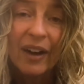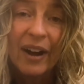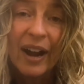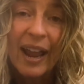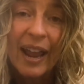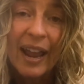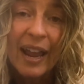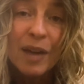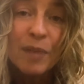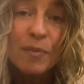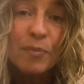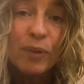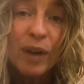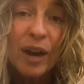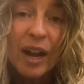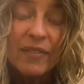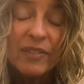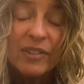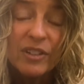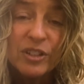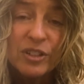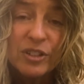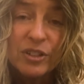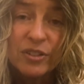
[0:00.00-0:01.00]
and private
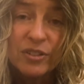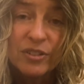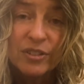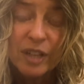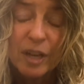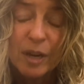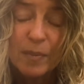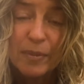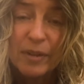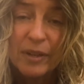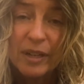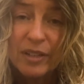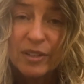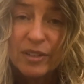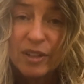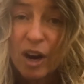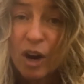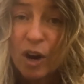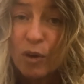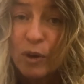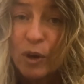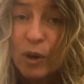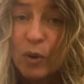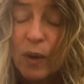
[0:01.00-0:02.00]
insurance companies
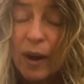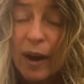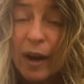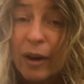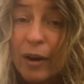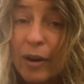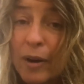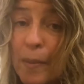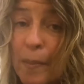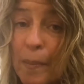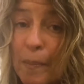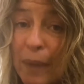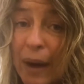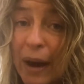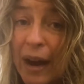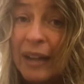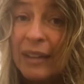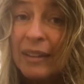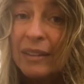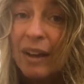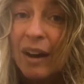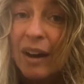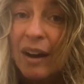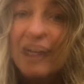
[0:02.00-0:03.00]
are required by
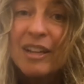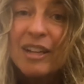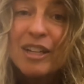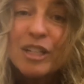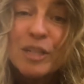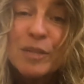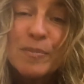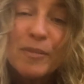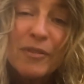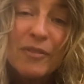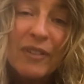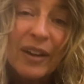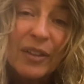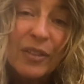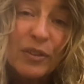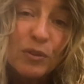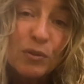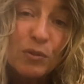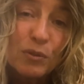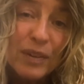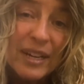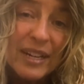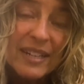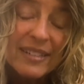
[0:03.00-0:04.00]
law to provide the
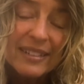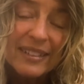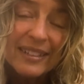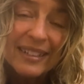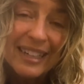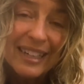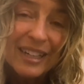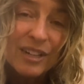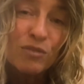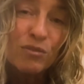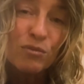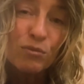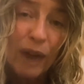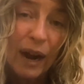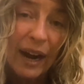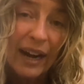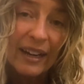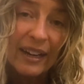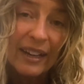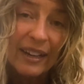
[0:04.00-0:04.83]
reason in writing,